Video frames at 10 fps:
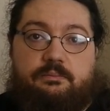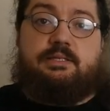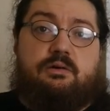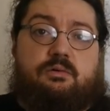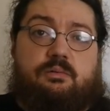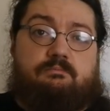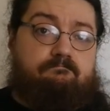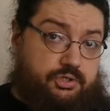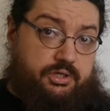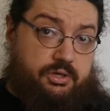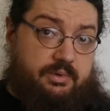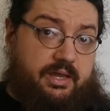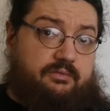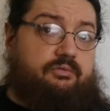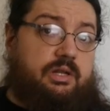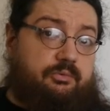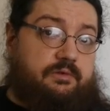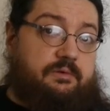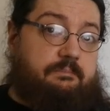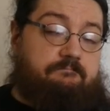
So, should you get a 3D printer?